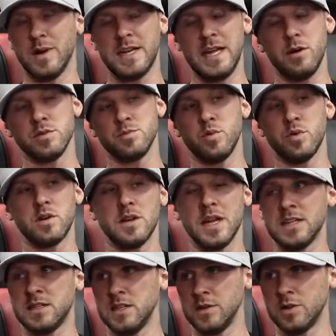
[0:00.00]
My dad was born in
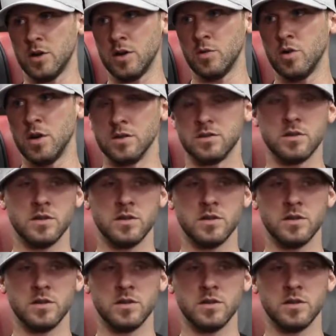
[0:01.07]
1931.